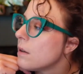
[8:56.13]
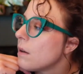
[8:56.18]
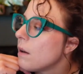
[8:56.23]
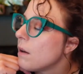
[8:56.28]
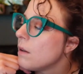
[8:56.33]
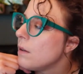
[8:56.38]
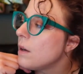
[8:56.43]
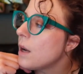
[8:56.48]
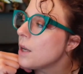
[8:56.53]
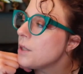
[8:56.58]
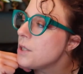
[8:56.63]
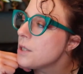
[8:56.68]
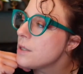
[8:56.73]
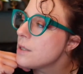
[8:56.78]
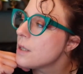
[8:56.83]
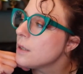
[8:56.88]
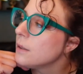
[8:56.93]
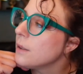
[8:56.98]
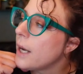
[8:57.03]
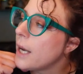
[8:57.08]
not
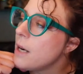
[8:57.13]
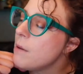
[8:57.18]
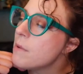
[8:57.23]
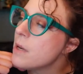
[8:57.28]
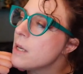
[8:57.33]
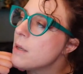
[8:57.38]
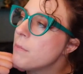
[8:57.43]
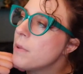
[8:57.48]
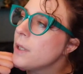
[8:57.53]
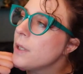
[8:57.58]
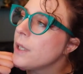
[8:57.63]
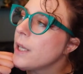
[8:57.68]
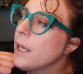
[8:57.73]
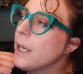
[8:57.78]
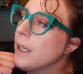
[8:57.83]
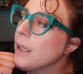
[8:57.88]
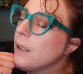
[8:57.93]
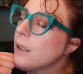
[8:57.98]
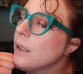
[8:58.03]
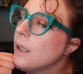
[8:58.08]
just alignment but like